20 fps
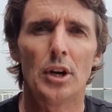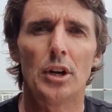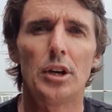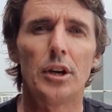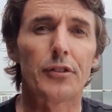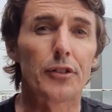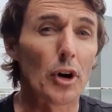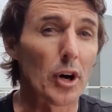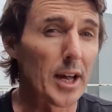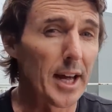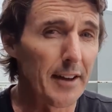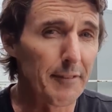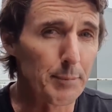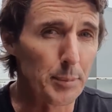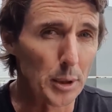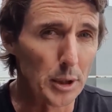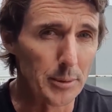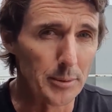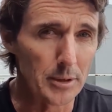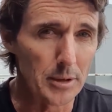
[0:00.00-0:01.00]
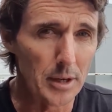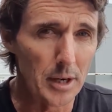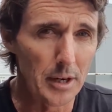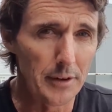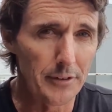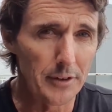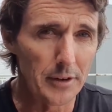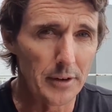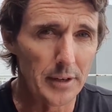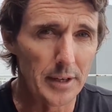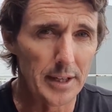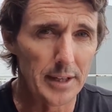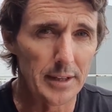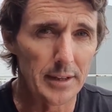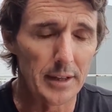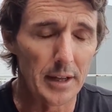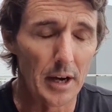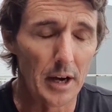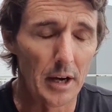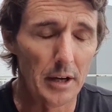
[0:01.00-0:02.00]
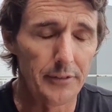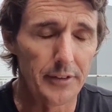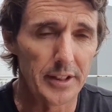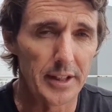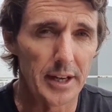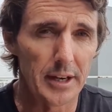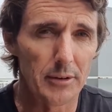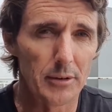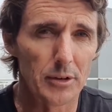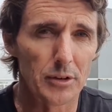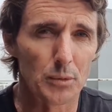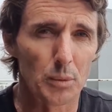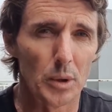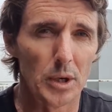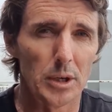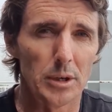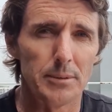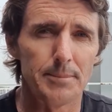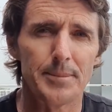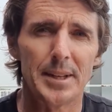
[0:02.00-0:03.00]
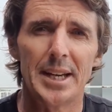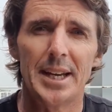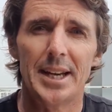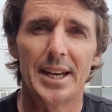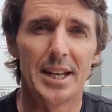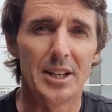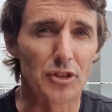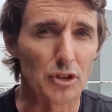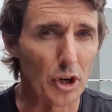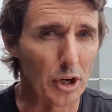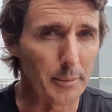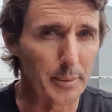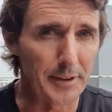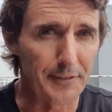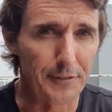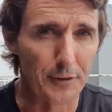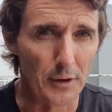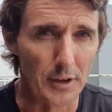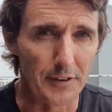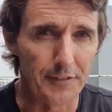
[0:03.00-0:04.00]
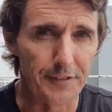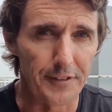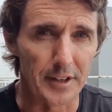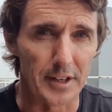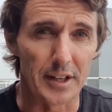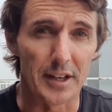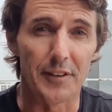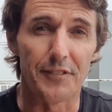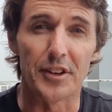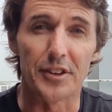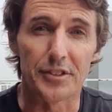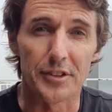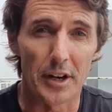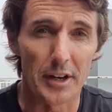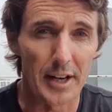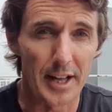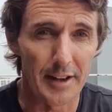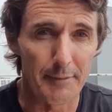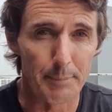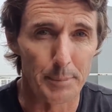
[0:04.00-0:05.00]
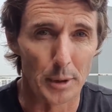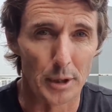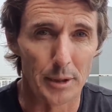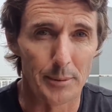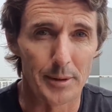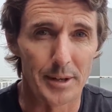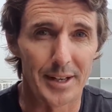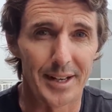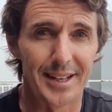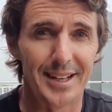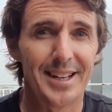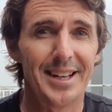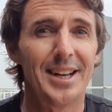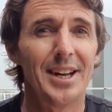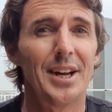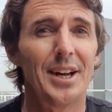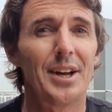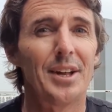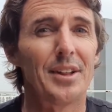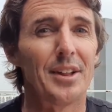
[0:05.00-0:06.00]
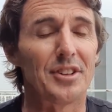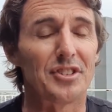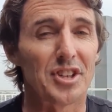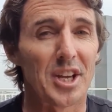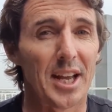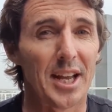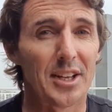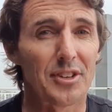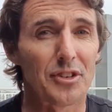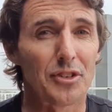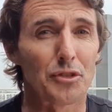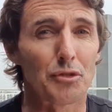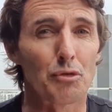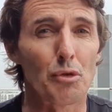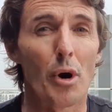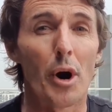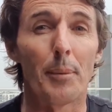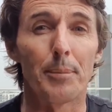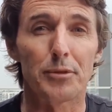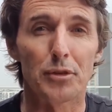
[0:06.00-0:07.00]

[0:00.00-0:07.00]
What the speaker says: You've got to have Bumrah over there as well. He's got to be fully fit. If you don't have Bumrah, the chances drop